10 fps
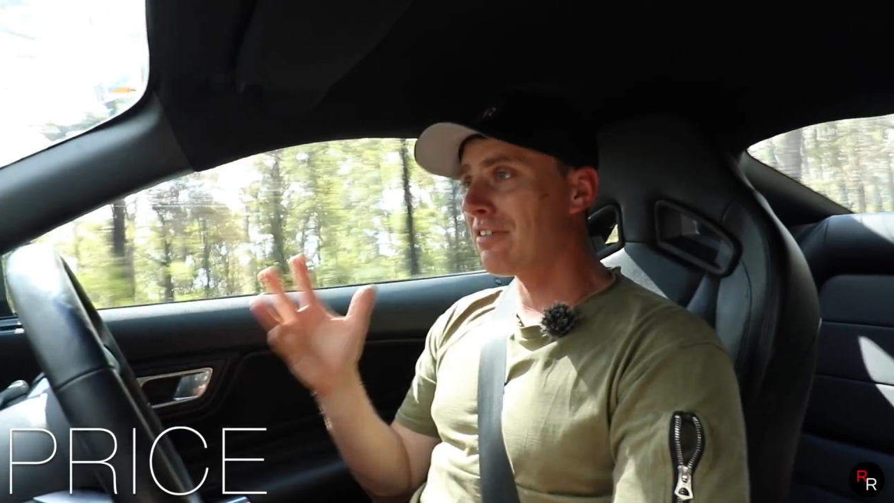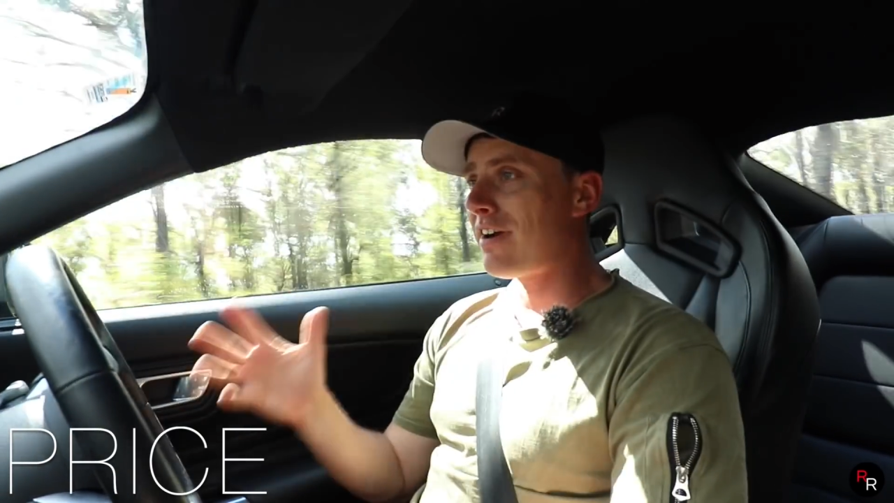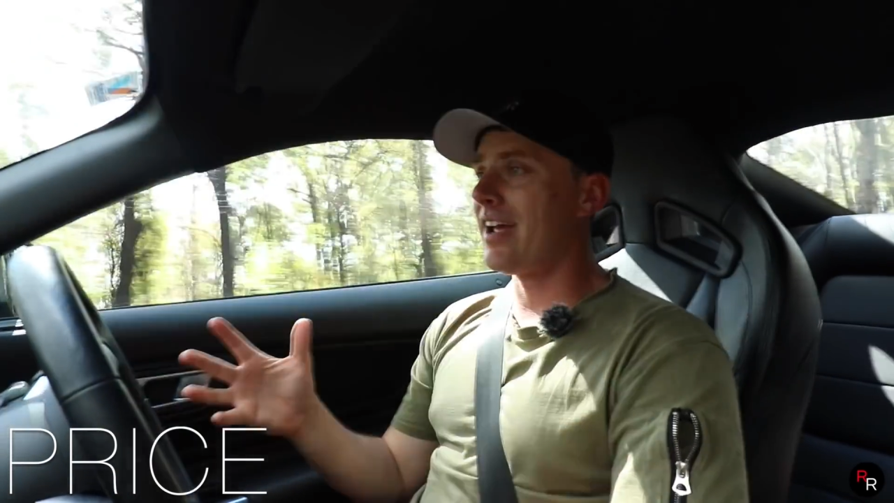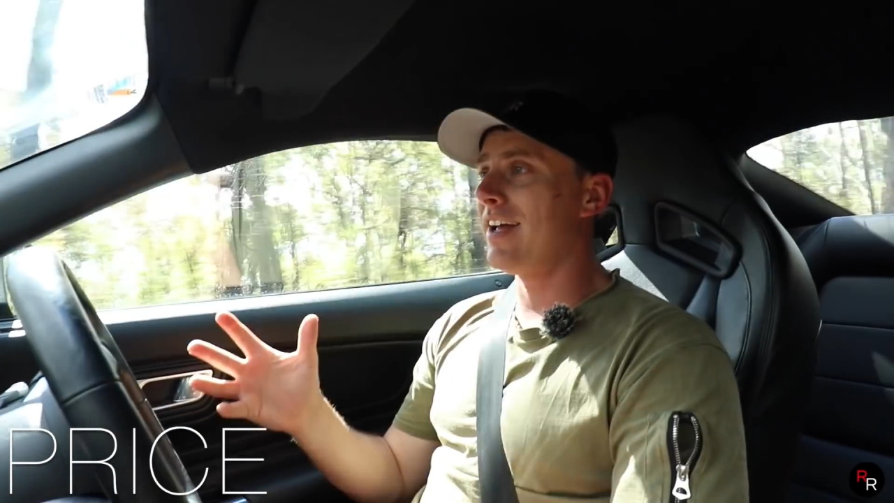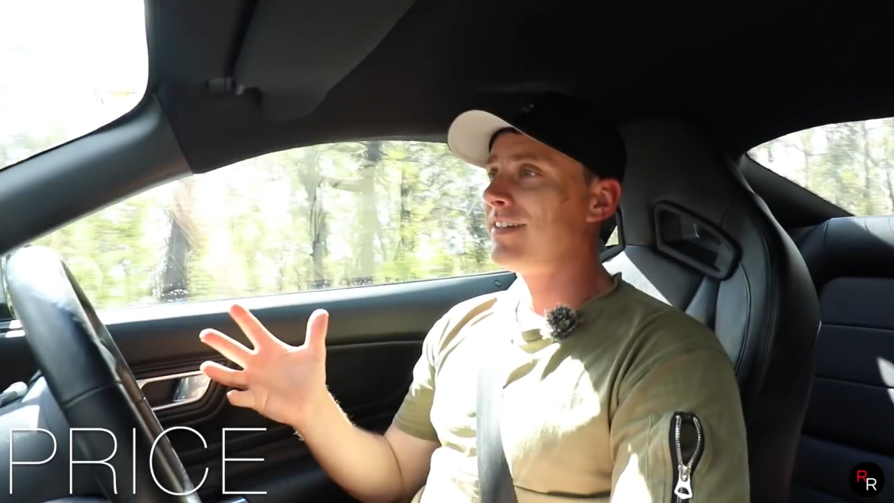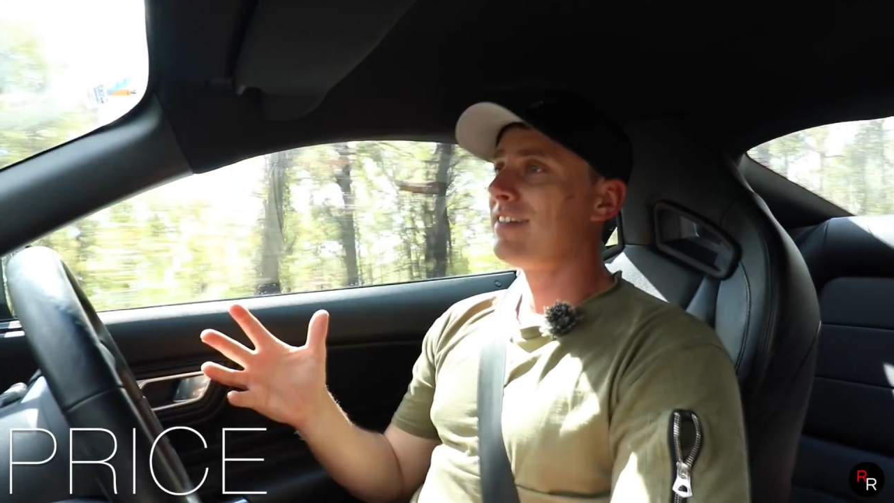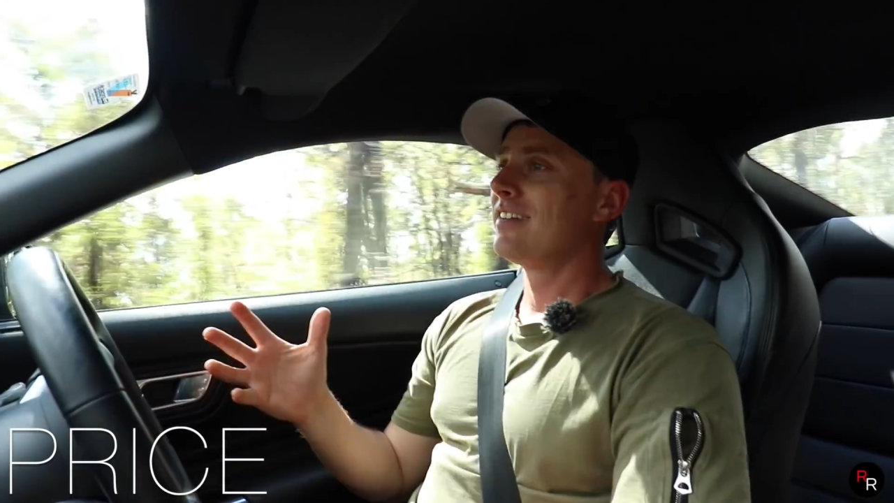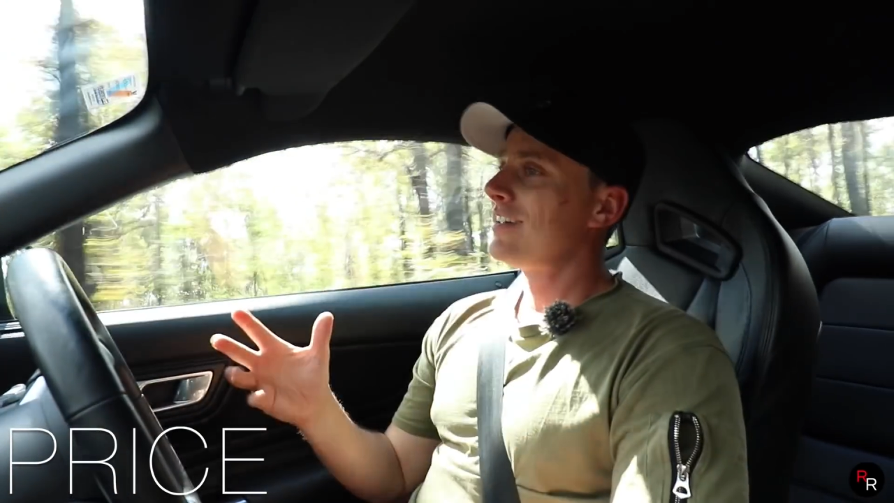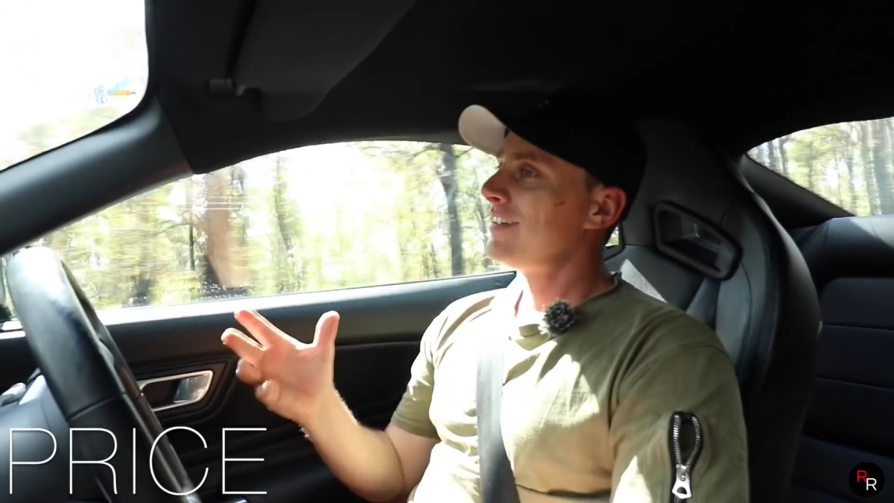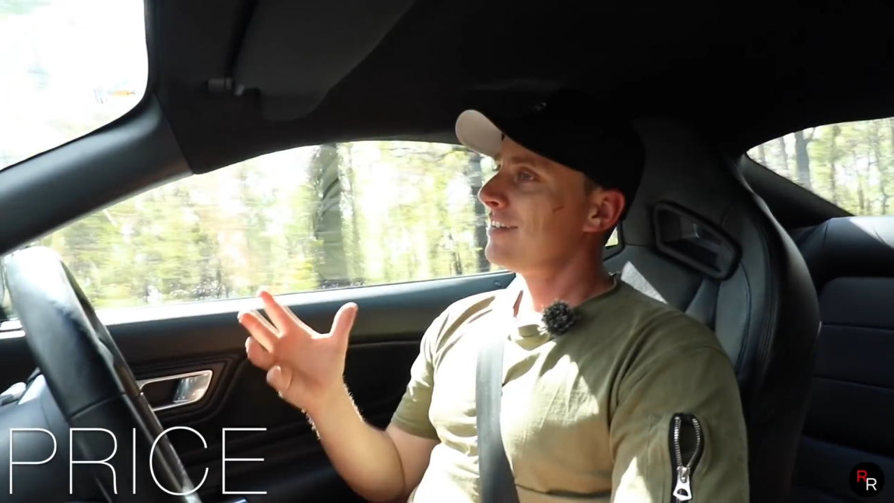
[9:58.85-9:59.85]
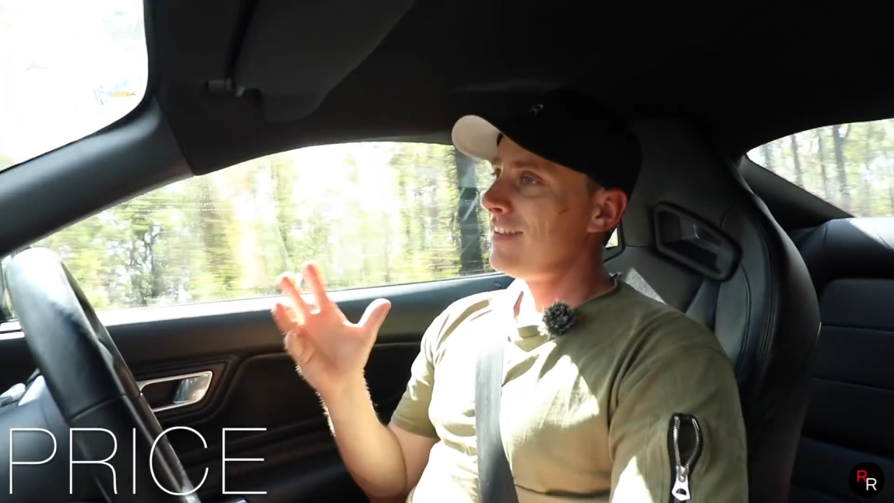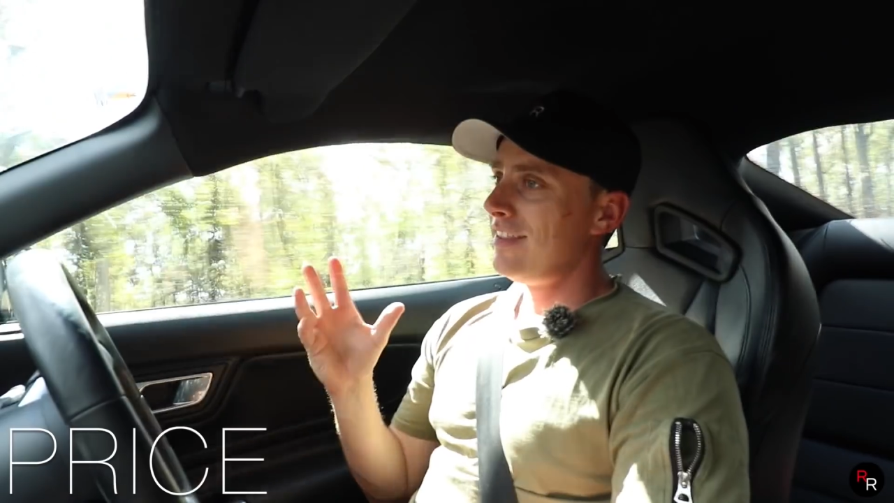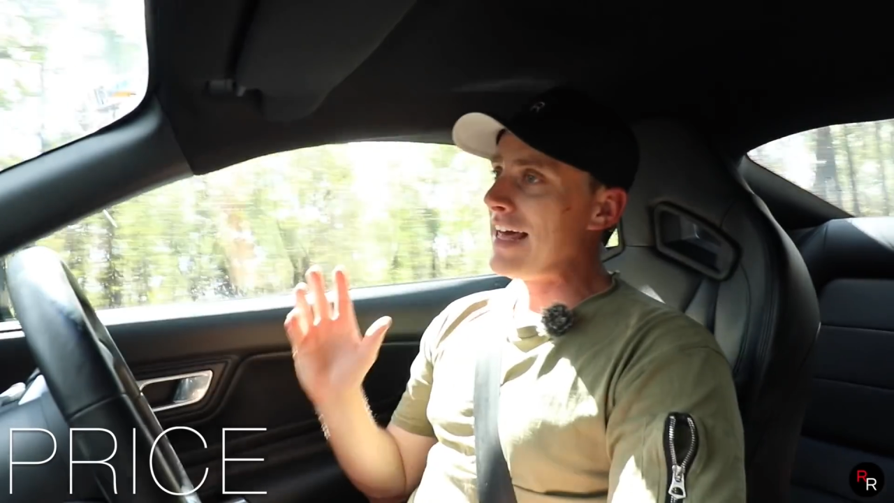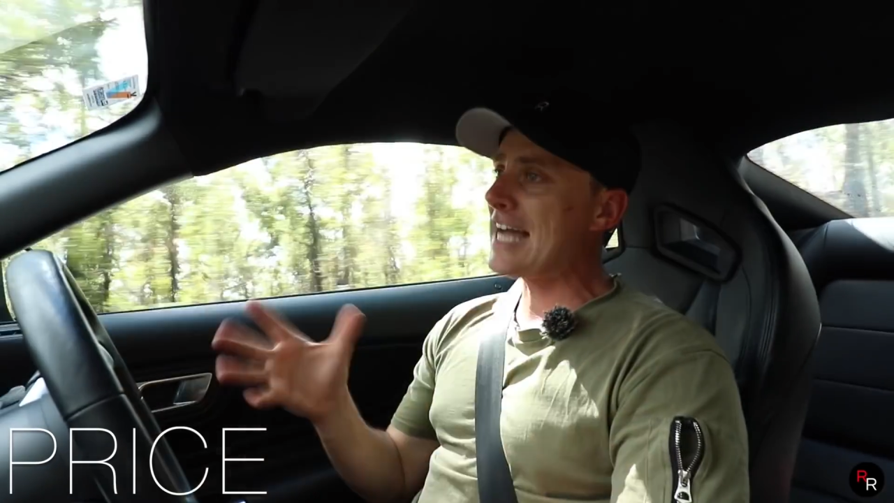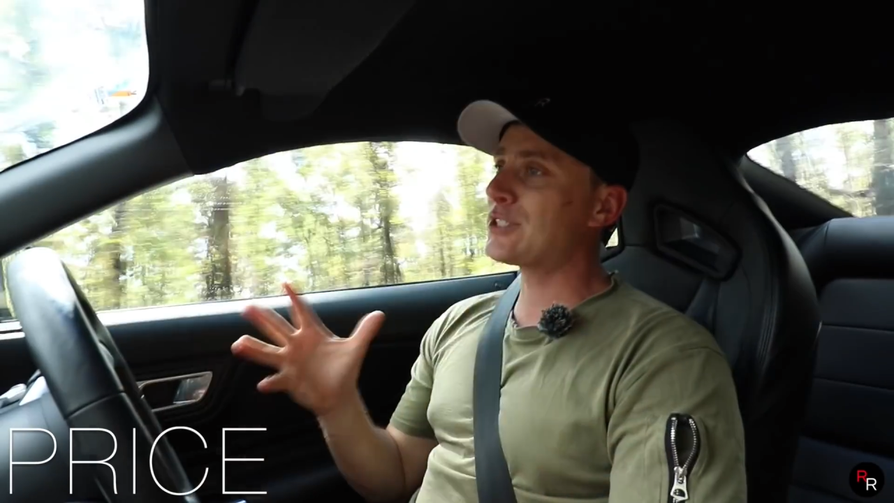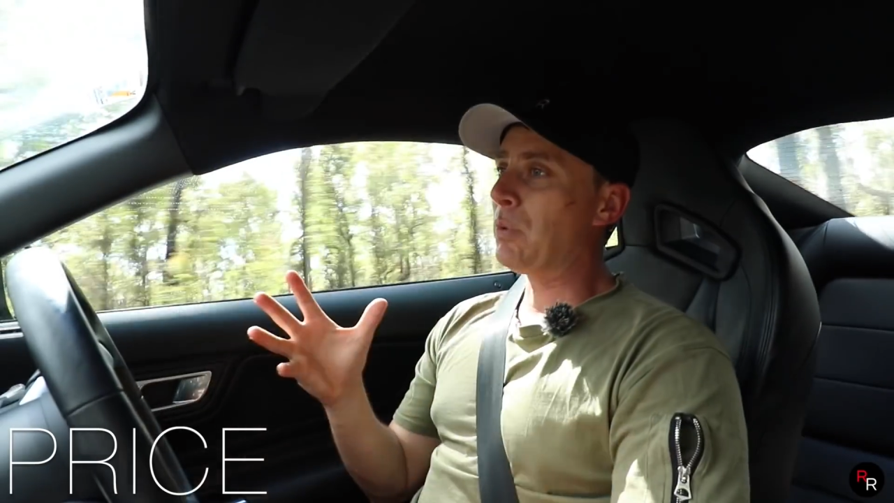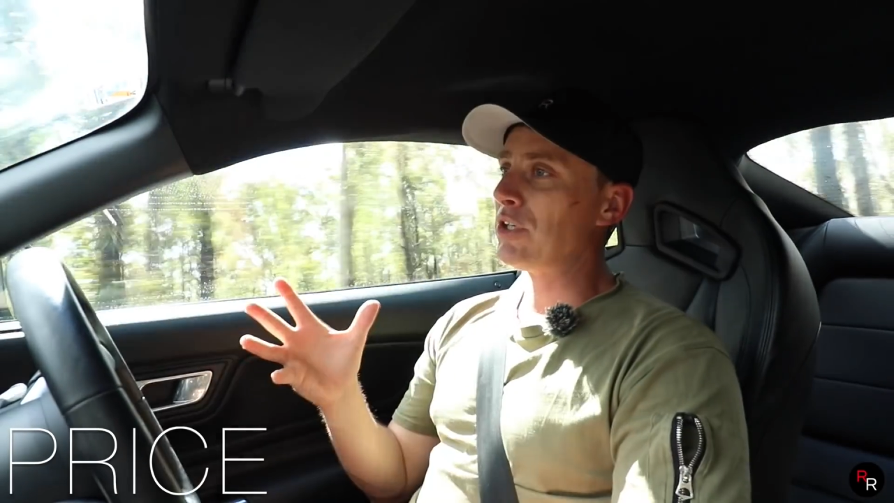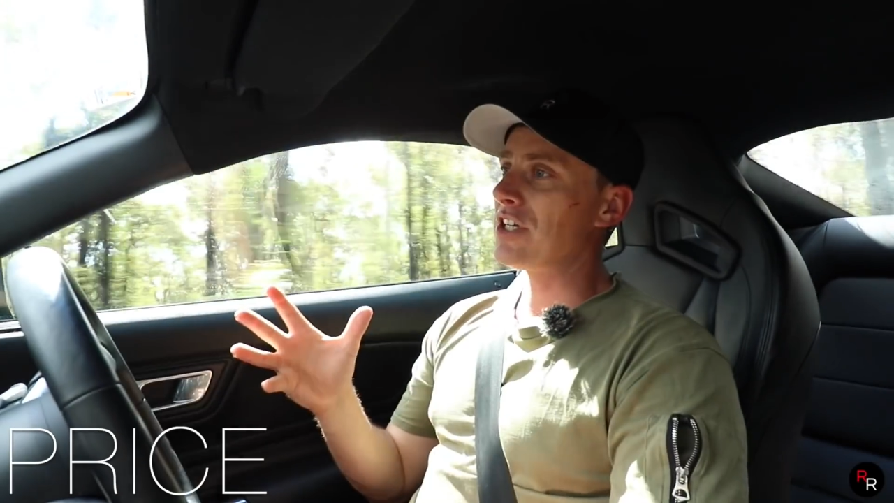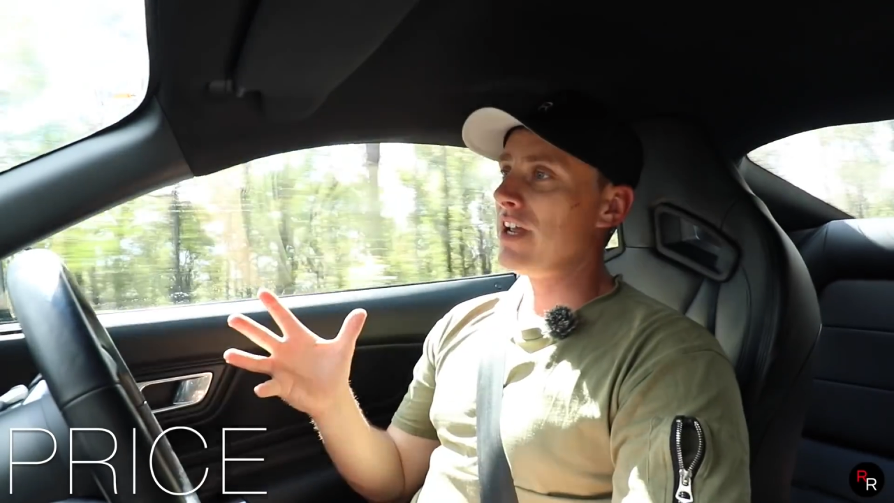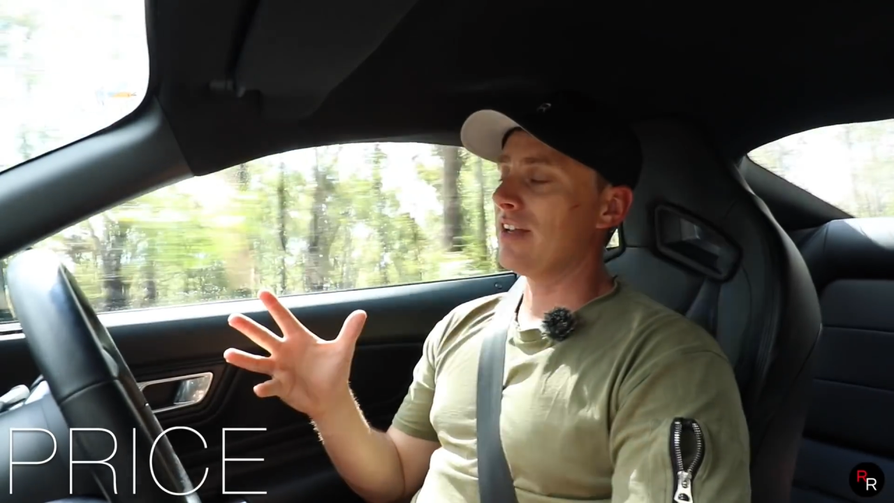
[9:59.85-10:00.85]
grand, that's
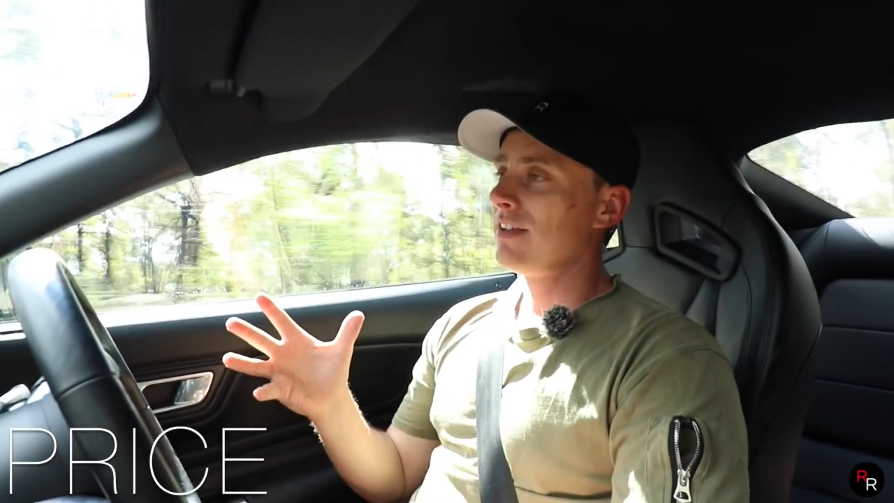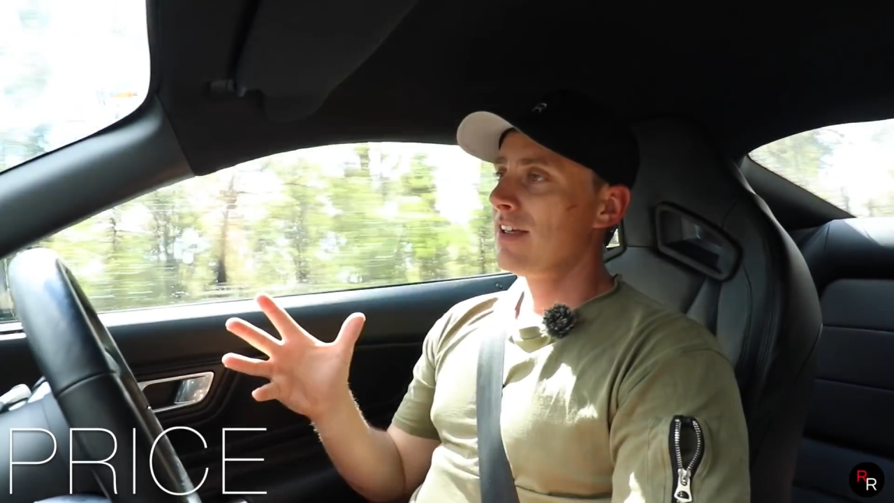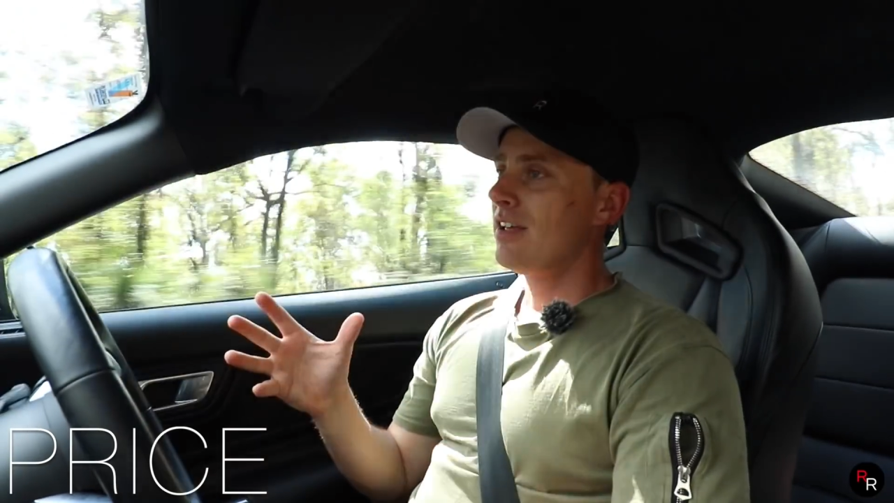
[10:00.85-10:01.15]
pushing it.